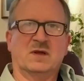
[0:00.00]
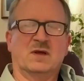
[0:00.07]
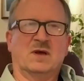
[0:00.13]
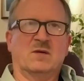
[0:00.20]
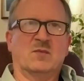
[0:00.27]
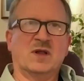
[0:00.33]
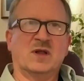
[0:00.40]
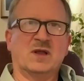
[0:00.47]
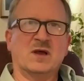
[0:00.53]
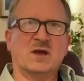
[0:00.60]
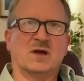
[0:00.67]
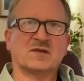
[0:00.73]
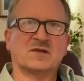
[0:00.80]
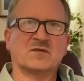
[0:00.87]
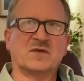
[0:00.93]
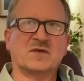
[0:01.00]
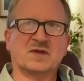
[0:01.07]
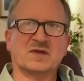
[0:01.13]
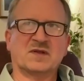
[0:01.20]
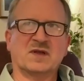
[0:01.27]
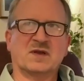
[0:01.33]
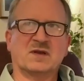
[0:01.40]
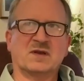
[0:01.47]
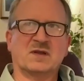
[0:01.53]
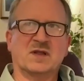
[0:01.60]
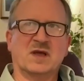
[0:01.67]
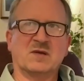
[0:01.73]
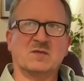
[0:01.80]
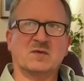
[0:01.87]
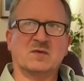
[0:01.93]
But he also feels
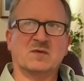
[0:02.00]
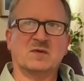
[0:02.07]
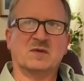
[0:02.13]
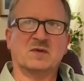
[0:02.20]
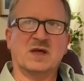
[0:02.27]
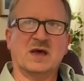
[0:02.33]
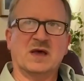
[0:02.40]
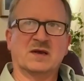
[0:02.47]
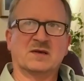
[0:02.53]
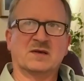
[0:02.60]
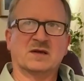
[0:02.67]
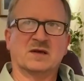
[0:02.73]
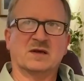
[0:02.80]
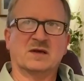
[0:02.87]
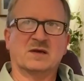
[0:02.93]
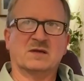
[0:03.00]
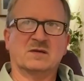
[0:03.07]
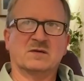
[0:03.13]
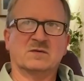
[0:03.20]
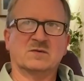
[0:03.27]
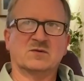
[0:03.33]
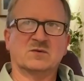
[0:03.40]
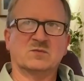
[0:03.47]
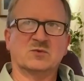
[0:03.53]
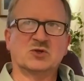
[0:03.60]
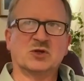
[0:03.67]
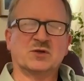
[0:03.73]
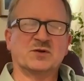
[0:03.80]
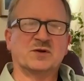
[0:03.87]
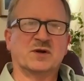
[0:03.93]
that
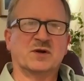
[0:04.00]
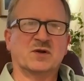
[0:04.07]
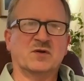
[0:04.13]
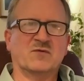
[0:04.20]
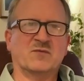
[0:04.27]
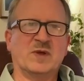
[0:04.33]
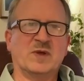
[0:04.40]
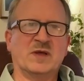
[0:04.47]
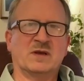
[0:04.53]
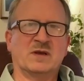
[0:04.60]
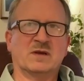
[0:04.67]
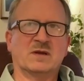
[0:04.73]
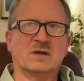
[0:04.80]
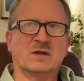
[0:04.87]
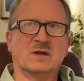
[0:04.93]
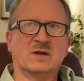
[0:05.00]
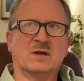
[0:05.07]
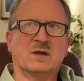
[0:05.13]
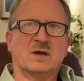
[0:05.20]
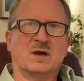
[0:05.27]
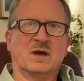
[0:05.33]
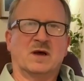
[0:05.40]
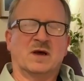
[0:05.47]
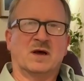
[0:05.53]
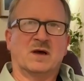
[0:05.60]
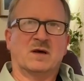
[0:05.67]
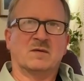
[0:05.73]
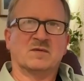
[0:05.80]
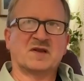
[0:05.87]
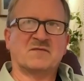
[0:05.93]
children who've been
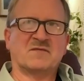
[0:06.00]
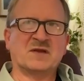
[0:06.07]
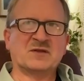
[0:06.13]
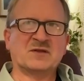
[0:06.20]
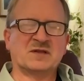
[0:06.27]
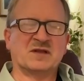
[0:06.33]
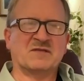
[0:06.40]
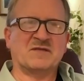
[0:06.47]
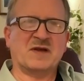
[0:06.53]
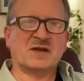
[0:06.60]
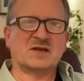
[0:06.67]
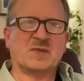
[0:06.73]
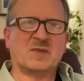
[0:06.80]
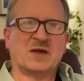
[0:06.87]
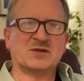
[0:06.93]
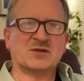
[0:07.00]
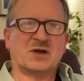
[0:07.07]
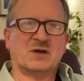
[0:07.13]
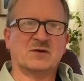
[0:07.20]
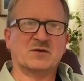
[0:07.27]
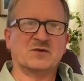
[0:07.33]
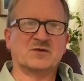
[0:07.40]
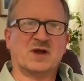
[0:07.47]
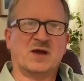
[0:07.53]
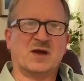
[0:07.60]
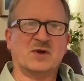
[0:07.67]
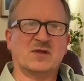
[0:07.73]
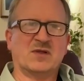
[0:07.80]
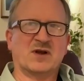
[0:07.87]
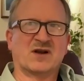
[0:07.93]
sufficiently affected by childhood
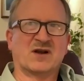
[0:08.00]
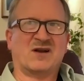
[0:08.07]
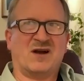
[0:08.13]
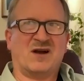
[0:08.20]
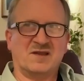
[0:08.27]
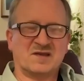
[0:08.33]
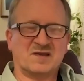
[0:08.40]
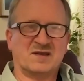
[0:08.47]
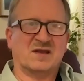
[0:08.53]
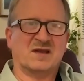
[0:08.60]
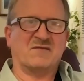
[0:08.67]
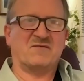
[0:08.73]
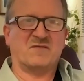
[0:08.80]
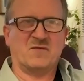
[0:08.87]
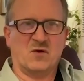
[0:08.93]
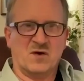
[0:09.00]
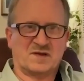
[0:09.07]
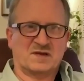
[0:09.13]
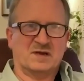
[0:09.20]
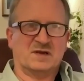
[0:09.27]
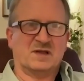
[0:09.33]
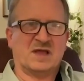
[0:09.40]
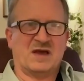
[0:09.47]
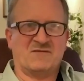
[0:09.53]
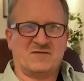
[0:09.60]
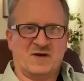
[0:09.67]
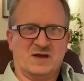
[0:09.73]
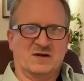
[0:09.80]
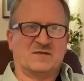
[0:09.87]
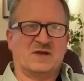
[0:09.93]
trauma, they're constantly forced into that
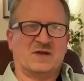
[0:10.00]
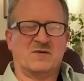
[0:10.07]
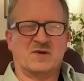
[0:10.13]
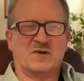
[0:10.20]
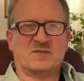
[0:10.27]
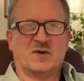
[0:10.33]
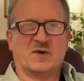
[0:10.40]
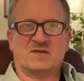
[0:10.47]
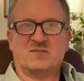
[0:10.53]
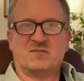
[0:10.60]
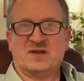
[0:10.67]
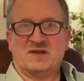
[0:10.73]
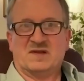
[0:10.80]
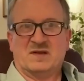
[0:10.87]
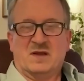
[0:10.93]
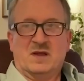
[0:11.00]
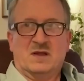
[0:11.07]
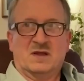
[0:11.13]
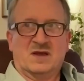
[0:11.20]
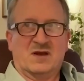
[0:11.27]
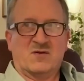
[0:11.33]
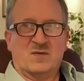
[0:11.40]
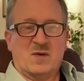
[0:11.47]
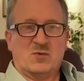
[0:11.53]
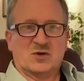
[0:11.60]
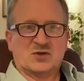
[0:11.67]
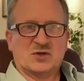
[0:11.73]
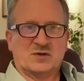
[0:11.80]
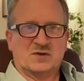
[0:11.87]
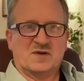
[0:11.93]
fight or flight response, because got to remember,
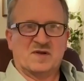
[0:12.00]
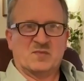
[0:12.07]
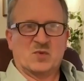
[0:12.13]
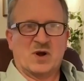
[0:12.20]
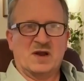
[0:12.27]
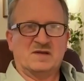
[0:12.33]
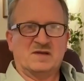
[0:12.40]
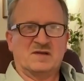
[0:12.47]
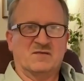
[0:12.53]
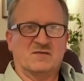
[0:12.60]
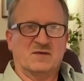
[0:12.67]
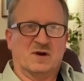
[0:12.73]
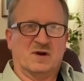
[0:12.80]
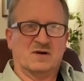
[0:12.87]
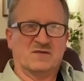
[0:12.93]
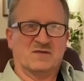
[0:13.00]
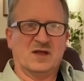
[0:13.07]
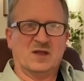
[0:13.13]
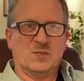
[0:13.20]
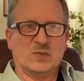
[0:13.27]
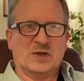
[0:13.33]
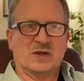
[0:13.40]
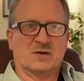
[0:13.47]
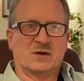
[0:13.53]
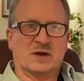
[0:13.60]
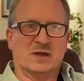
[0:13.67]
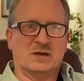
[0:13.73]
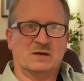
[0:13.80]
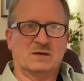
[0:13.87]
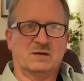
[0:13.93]
children's brains are developing,
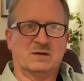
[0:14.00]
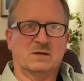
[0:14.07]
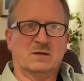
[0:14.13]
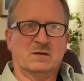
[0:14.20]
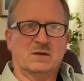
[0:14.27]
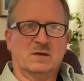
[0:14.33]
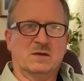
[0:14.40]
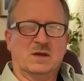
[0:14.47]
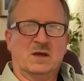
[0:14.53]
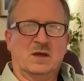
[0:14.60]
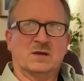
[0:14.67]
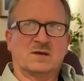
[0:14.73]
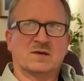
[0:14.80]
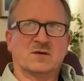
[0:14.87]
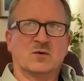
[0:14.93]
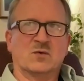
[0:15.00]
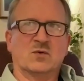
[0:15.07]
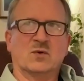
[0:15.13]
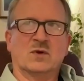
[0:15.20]
right? And so